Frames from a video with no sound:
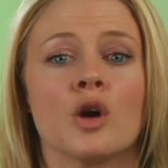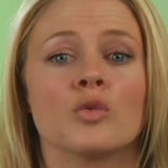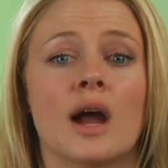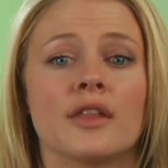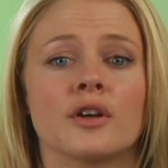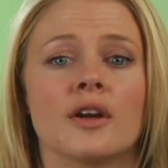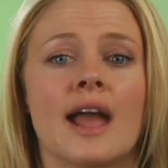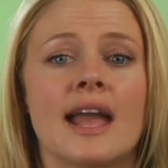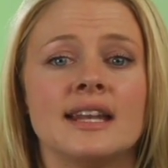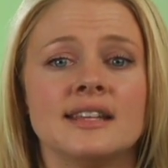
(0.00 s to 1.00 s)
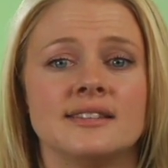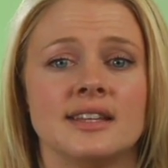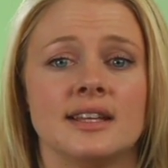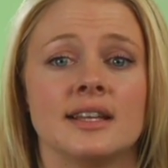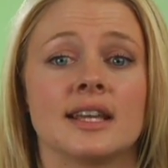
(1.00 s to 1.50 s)
Rather, any
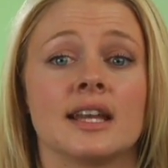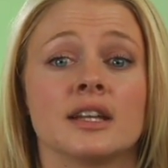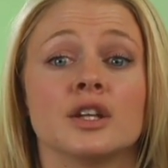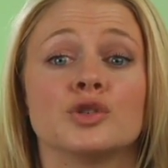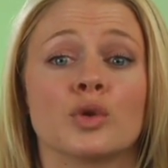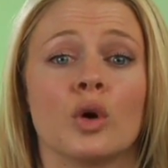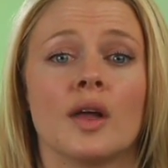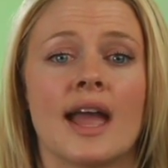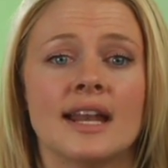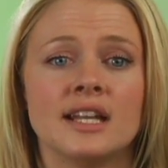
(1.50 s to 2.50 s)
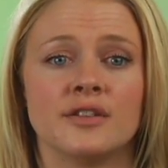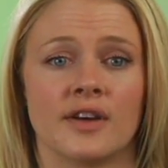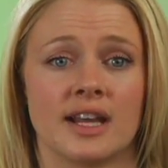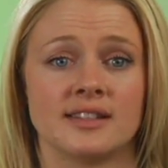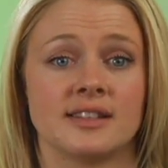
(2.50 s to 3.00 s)
scene can control any
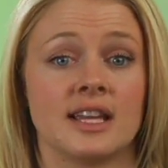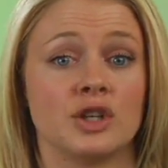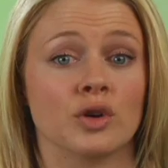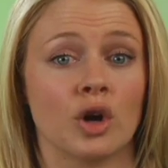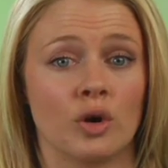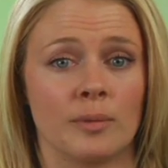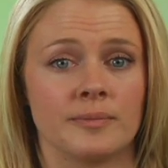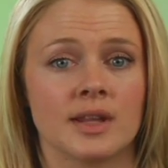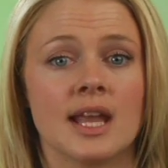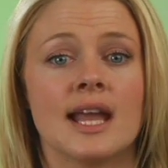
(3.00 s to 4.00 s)
device in your home.